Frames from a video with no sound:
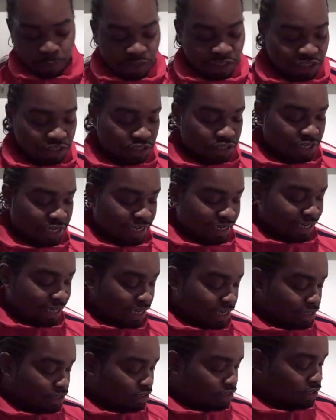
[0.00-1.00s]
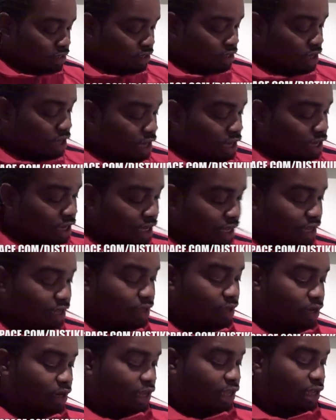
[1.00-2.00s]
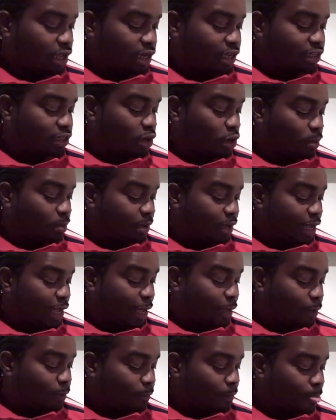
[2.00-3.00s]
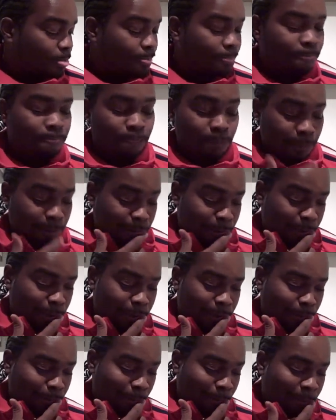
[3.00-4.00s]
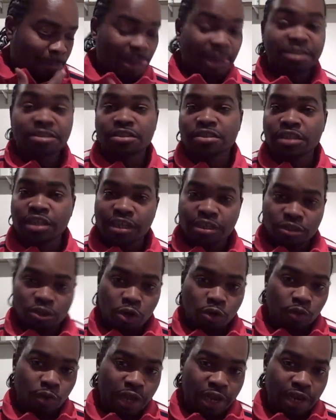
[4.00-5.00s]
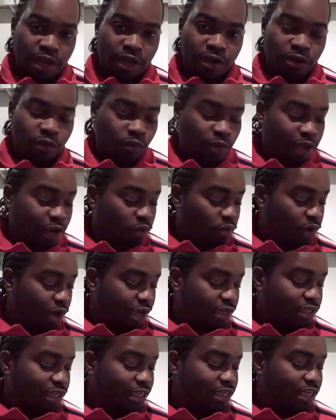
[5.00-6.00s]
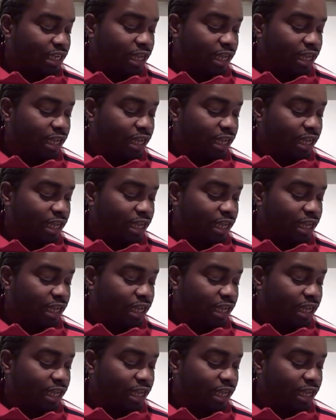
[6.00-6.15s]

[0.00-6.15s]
We just did this uh, King of the Hill. It's gonna be out. Uh, I just did Zorella underrated records. I